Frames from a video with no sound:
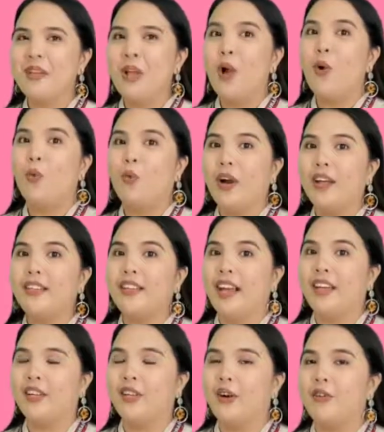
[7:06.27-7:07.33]
What
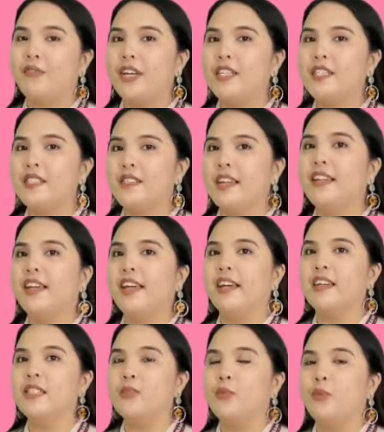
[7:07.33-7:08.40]
kind of
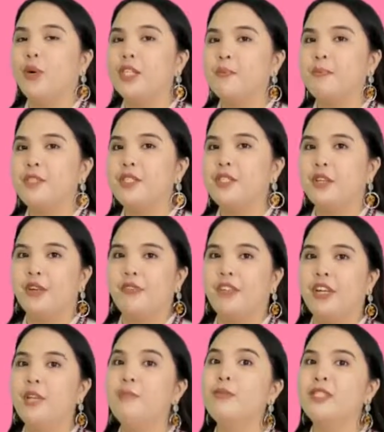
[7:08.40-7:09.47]
aesthetics was preserved
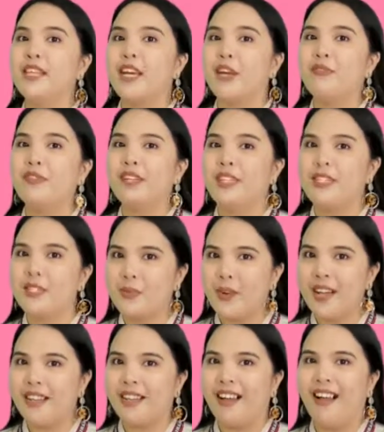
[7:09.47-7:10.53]
in Museo
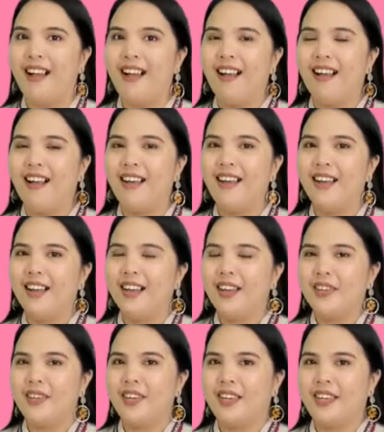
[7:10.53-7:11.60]
Valenzuela?
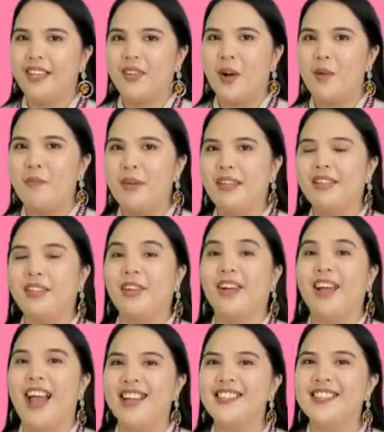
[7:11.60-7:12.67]
You can comment
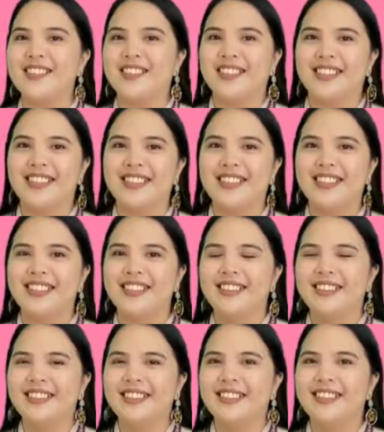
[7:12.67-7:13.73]
your answer.
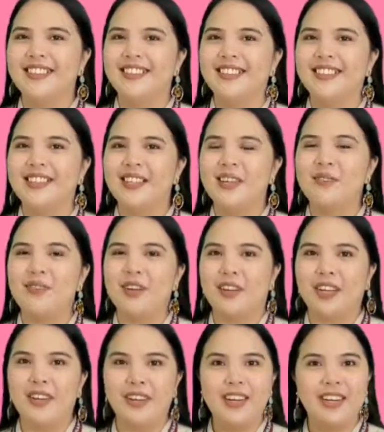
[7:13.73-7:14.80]

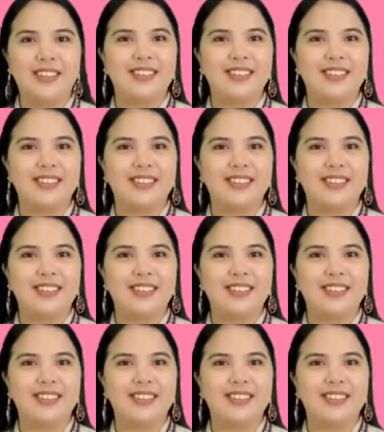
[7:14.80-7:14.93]
Very good.